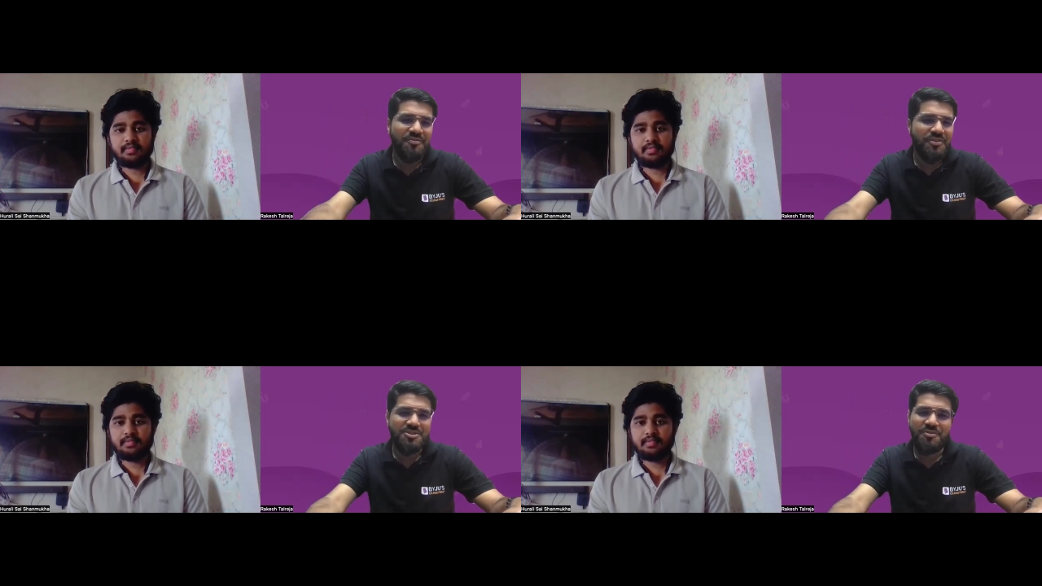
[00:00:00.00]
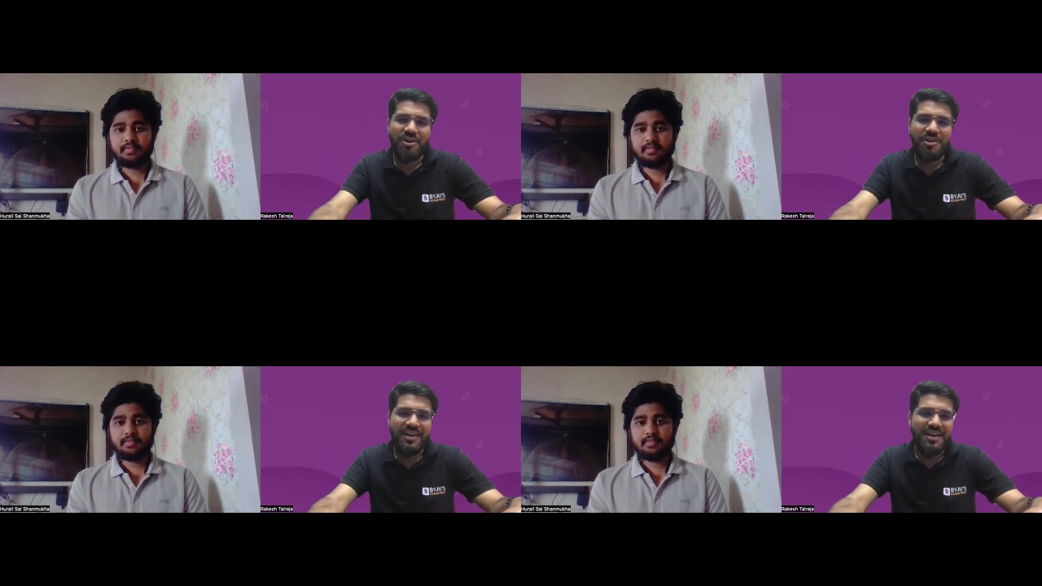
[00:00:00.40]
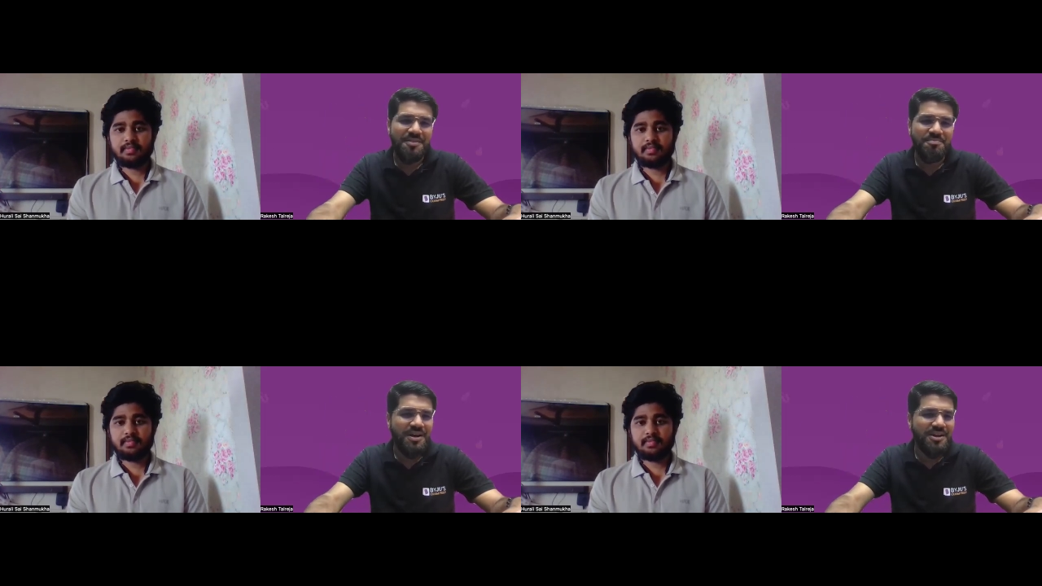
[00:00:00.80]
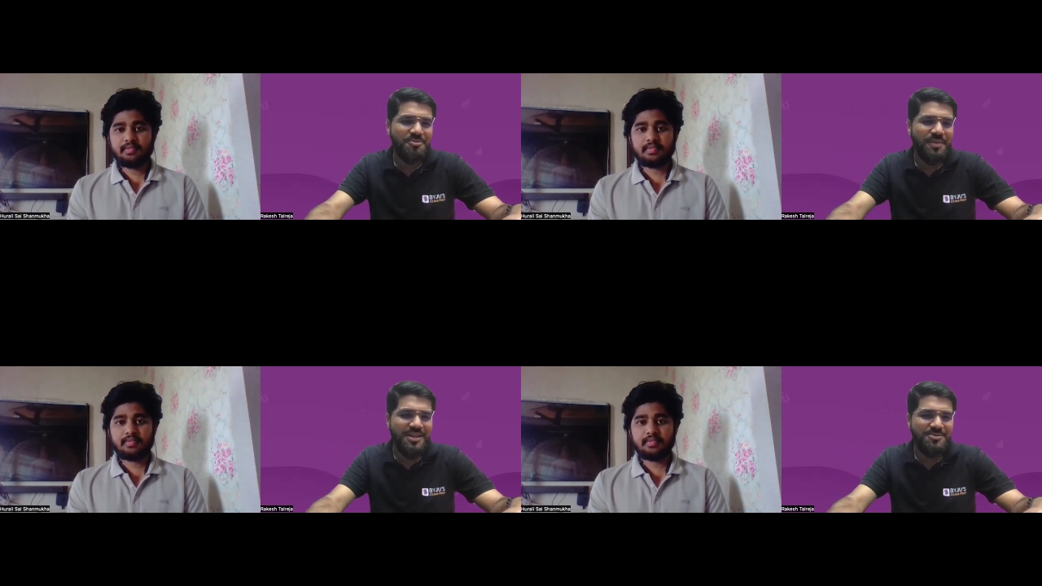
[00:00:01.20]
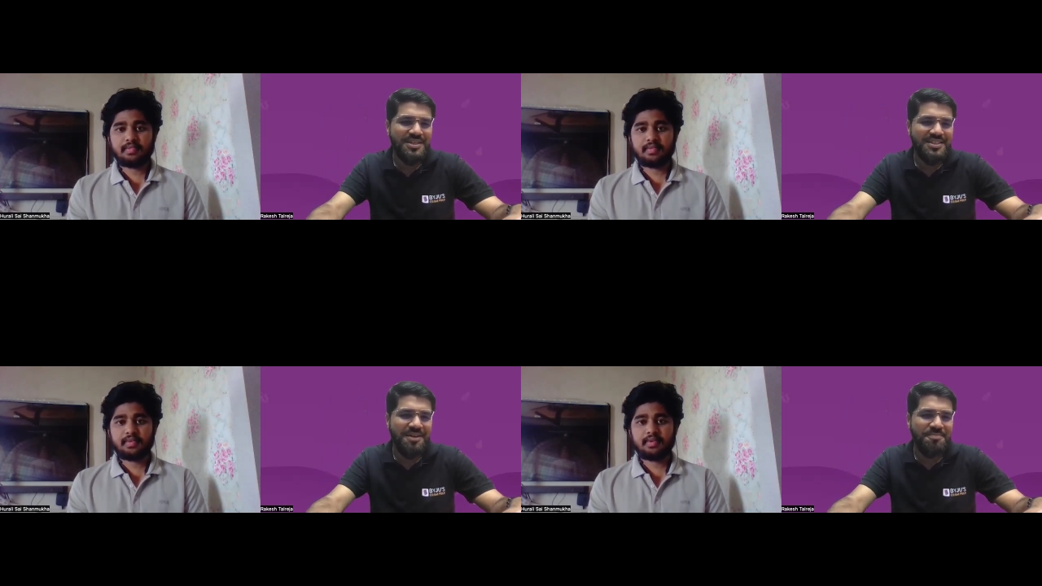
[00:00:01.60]
Speaker 1: So first of all, welcome uh, to Byju's
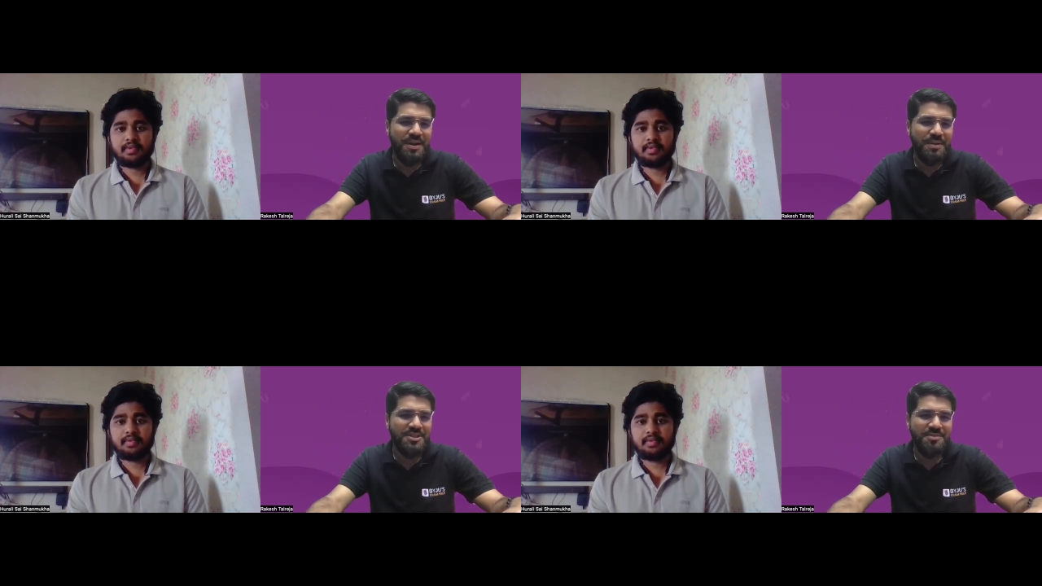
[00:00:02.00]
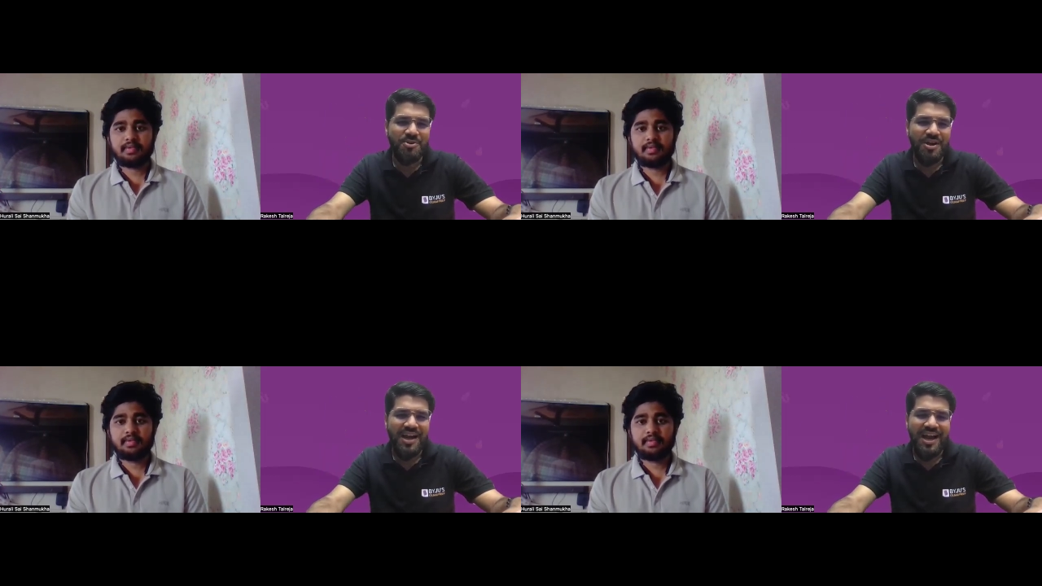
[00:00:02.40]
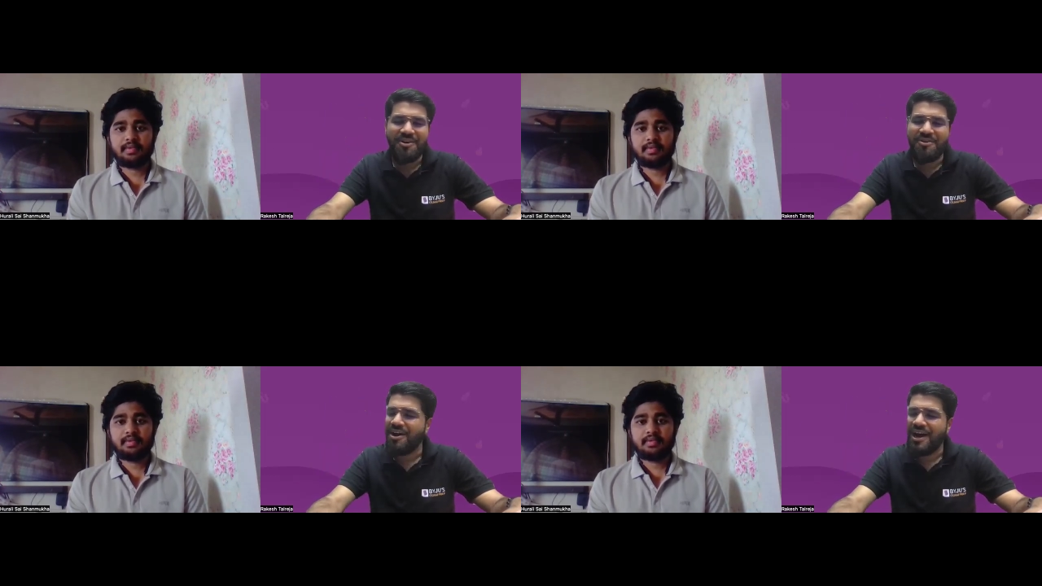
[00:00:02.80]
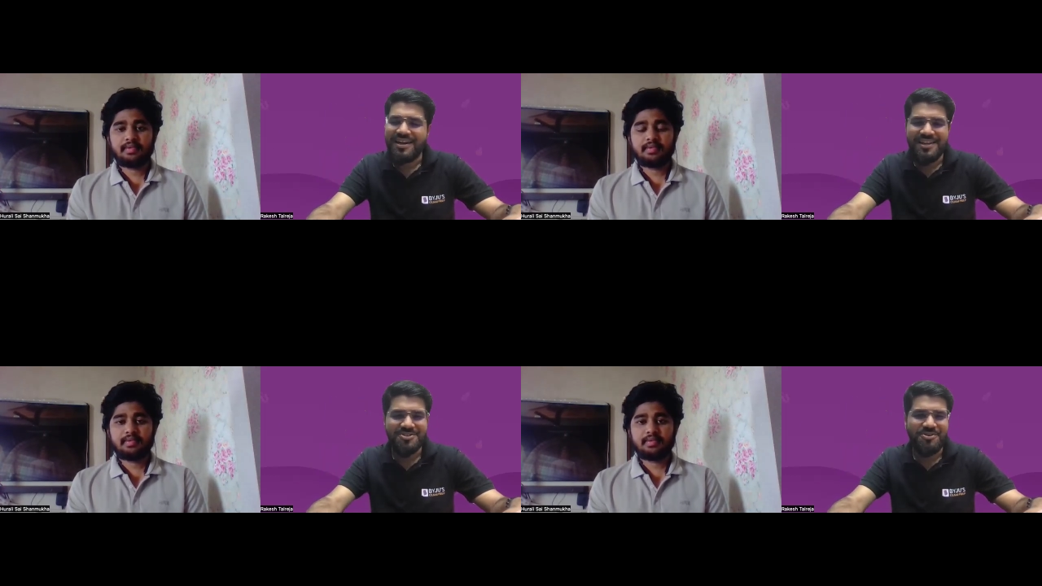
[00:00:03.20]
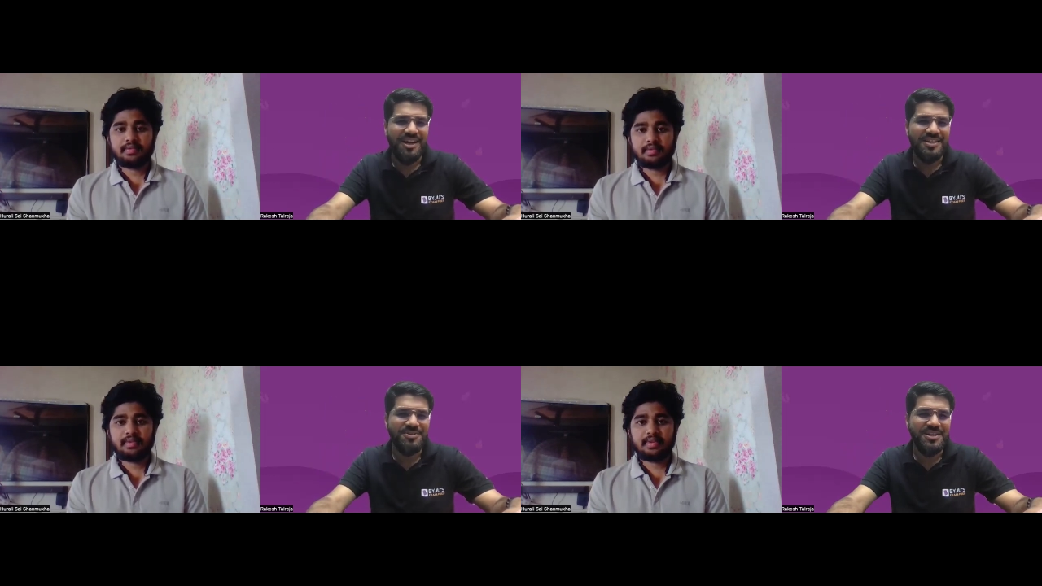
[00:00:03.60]
exam prep, Shanmukha, and heartiest
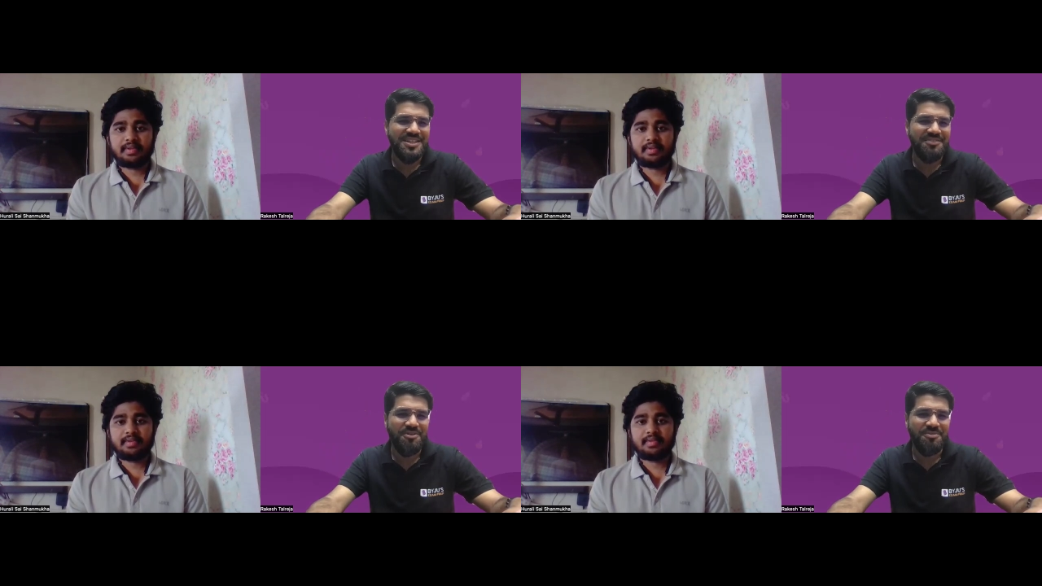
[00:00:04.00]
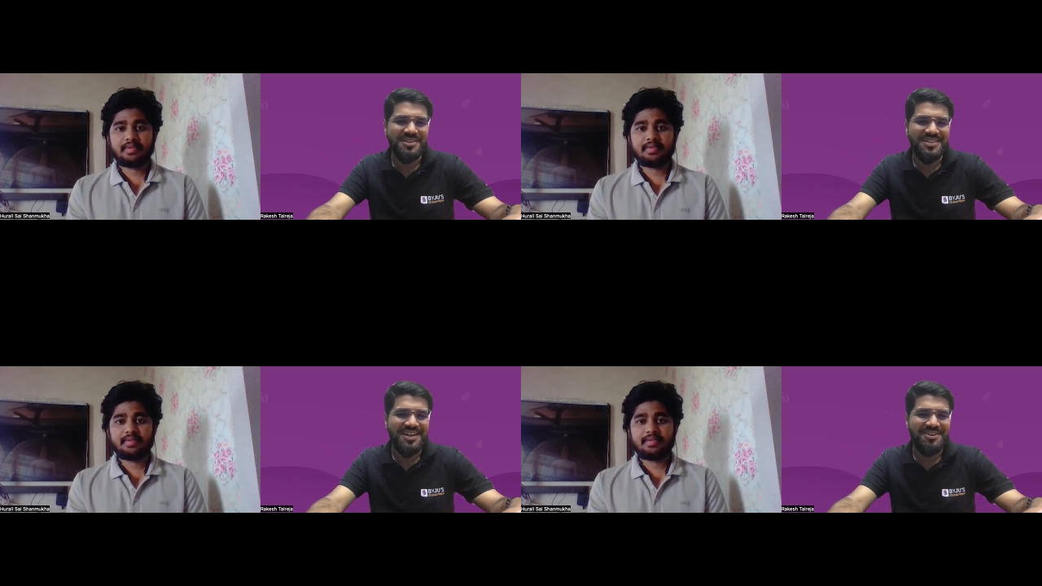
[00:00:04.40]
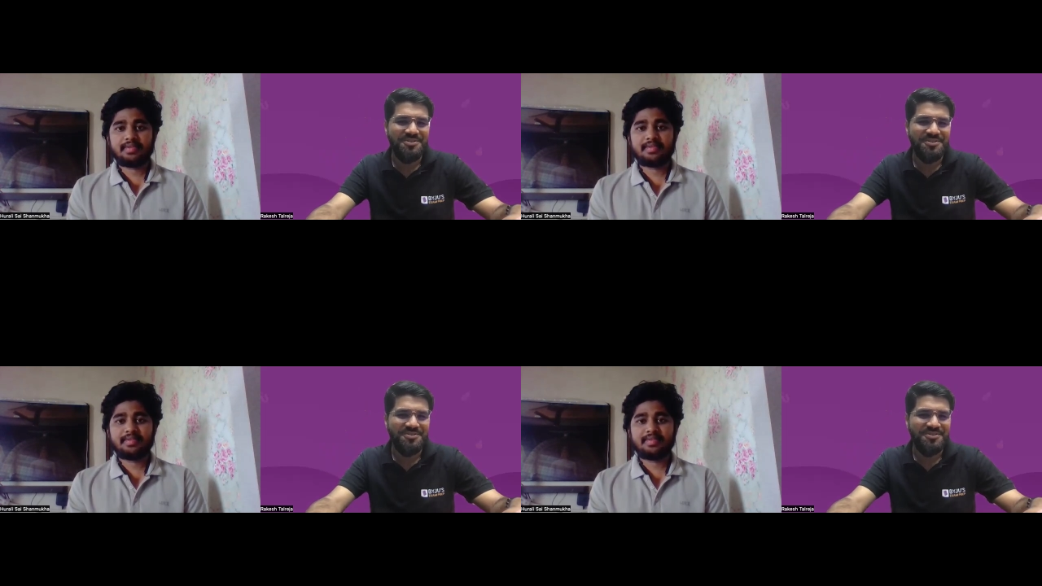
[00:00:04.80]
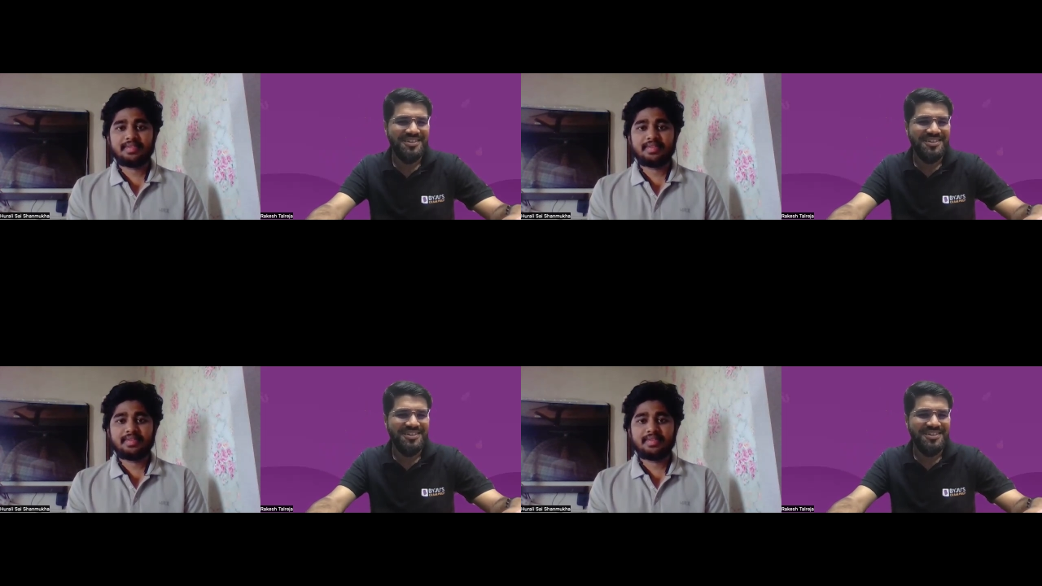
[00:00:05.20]
congratulations from our side to you.